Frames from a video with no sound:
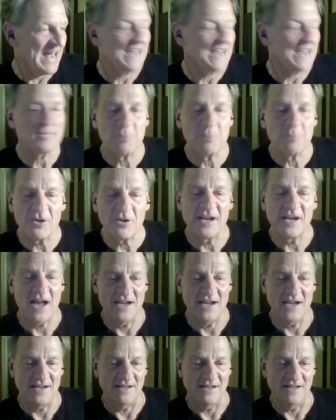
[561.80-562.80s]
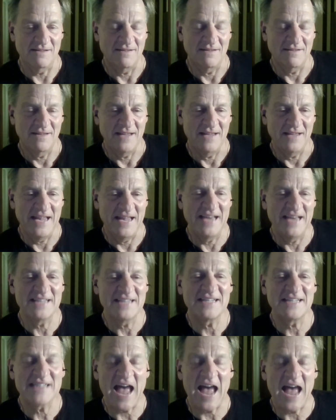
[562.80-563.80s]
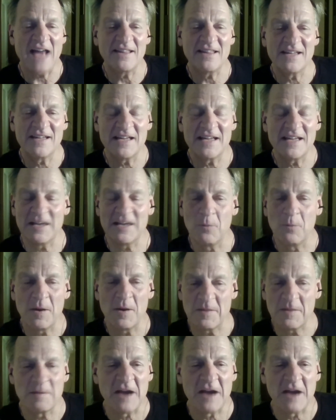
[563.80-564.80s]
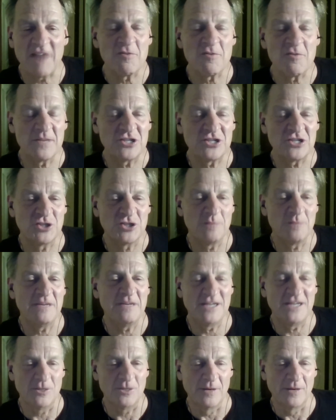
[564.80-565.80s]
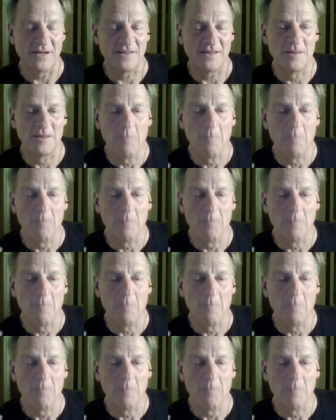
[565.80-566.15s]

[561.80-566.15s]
It is a brilliant idea. It is exactly what the government should be doing.